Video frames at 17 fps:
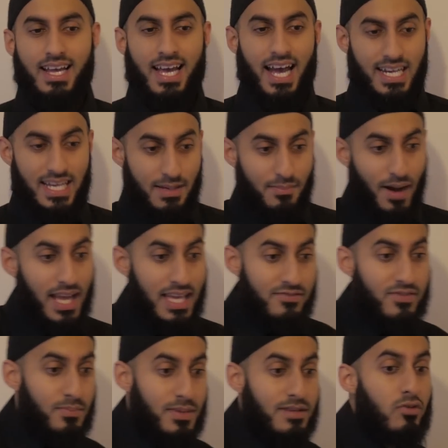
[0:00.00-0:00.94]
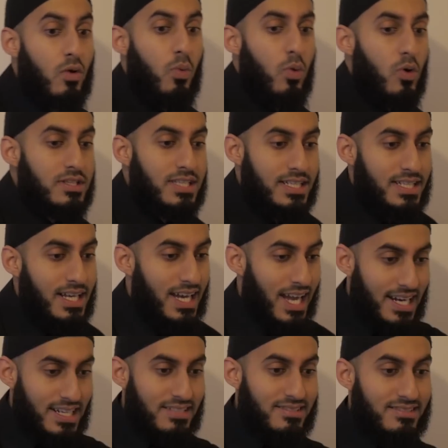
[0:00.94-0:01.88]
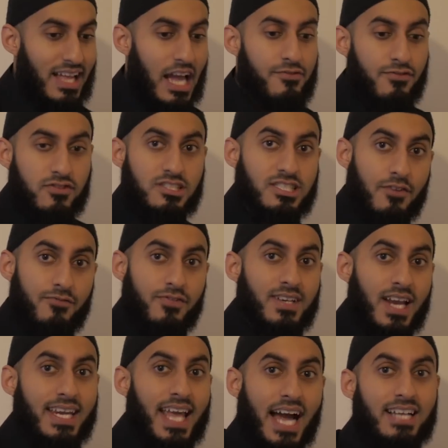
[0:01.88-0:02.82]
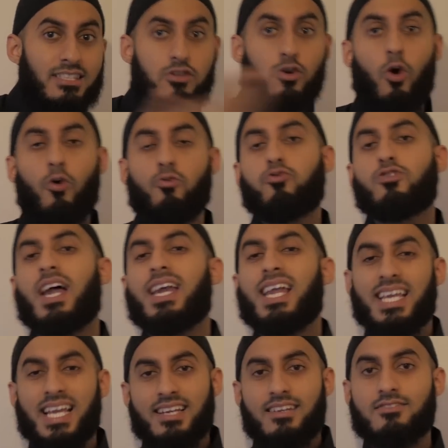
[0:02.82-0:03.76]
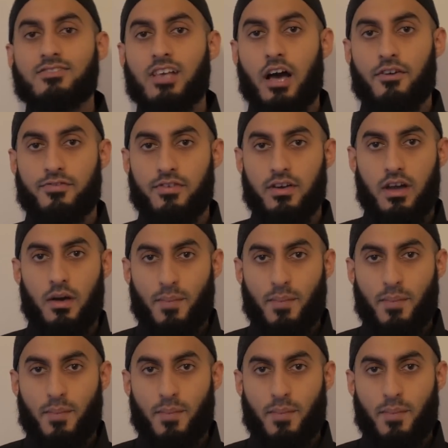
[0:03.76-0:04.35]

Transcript: And they might even be rewarded in this life for suffering that they had to go through that they didn't deserve.